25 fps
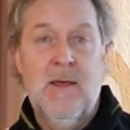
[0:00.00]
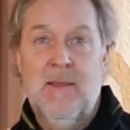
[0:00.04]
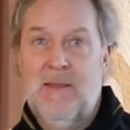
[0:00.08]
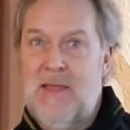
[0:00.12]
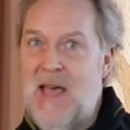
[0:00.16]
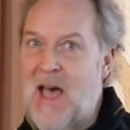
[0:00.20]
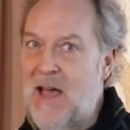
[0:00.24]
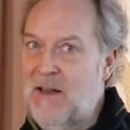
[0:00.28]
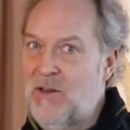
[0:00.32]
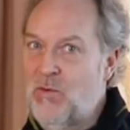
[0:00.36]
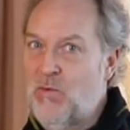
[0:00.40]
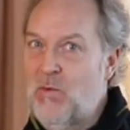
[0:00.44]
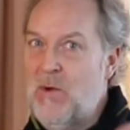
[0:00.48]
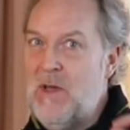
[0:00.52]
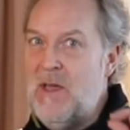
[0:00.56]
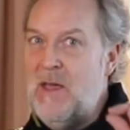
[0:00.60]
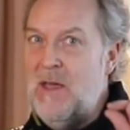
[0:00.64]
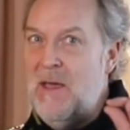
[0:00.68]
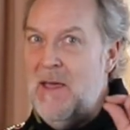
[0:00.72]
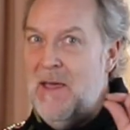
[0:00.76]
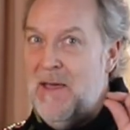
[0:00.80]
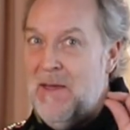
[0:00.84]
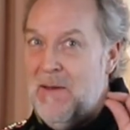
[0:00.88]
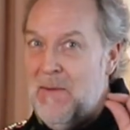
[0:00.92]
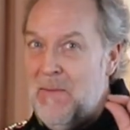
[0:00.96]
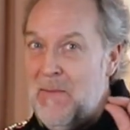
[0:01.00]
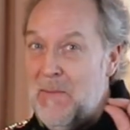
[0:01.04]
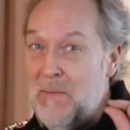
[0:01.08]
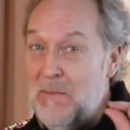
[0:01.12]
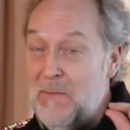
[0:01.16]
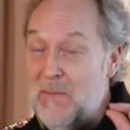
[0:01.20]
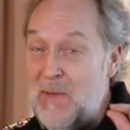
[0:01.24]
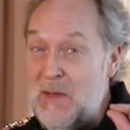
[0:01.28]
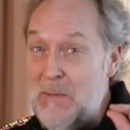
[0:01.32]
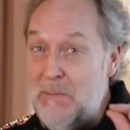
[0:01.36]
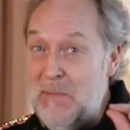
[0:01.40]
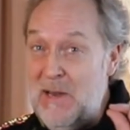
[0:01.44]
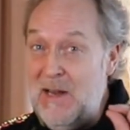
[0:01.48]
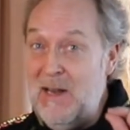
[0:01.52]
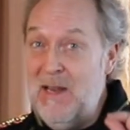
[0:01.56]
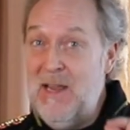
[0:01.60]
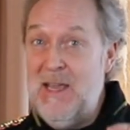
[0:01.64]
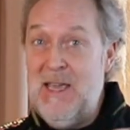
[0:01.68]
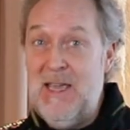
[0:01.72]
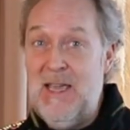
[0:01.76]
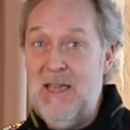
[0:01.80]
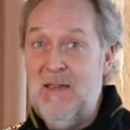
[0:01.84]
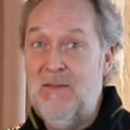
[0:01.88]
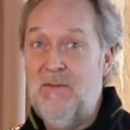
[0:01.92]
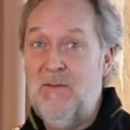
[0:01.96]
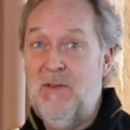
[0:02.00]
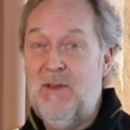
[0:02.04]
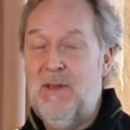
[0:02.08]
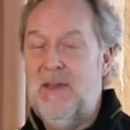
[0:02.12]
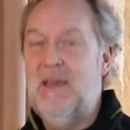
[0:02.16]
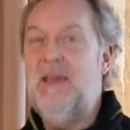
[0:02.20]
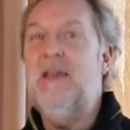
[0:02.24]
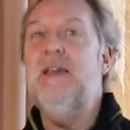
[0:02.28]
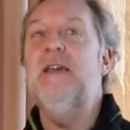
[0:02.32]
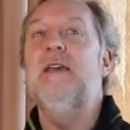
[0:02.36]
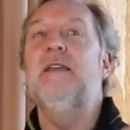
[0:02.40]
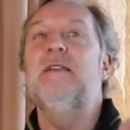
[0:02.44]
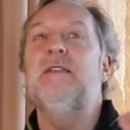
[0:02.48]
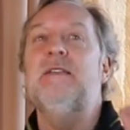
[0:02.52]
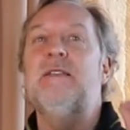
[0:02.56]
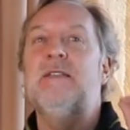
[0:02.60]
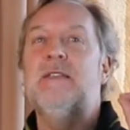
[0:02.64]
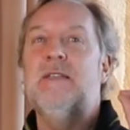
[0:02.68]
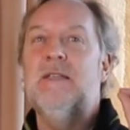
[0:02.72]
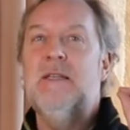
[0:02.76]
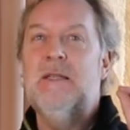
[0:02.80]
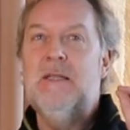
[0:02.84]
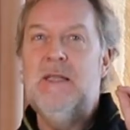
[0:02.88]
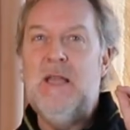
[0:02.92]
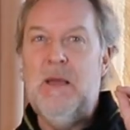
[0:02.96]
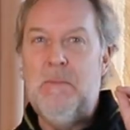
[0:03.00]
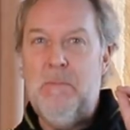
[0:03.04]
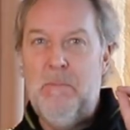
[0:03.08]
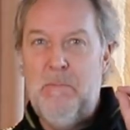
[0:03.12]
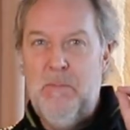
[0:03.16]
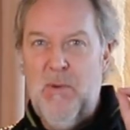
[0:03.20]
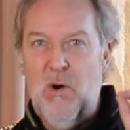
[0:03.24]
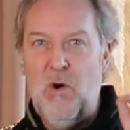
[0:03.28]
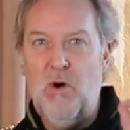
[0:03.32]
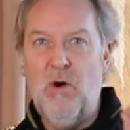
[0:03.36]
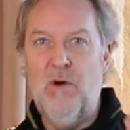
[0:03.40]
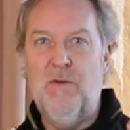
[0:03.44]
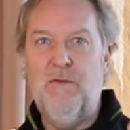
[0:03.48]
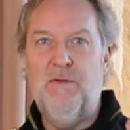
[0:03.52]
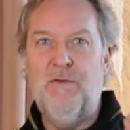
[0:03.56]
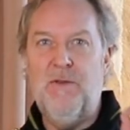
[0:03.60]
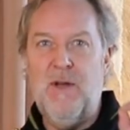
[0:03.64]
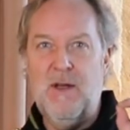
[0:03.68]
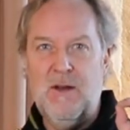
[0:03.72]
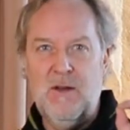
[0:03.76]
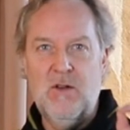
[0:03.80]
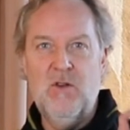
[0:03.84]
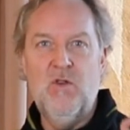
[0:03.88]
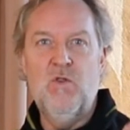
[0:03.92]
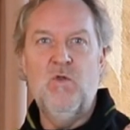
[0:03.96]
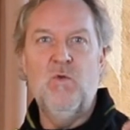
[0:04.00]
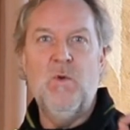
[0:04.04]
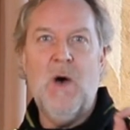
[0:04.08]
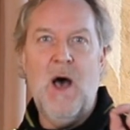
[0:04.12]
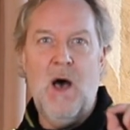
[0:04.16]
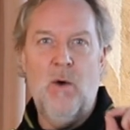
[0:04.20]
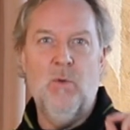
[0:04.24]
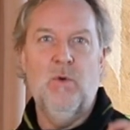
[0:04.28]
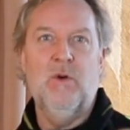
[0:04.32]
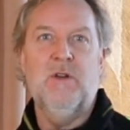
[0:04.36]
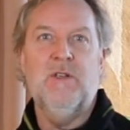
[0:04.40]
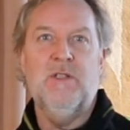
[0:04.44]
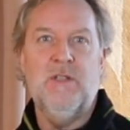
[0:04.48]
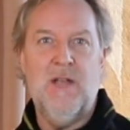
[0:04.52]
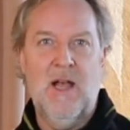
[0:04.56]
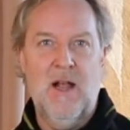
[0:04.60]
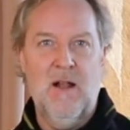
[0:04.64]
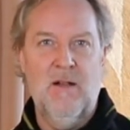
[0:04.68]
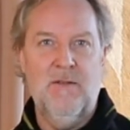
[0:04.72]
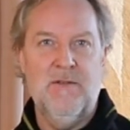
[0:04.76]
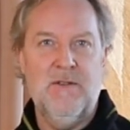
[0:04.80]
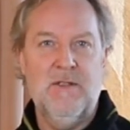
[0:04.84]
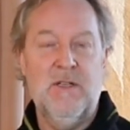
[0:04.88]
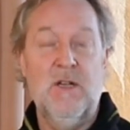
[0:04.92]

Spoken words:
that we believe is the perfect new ourselves,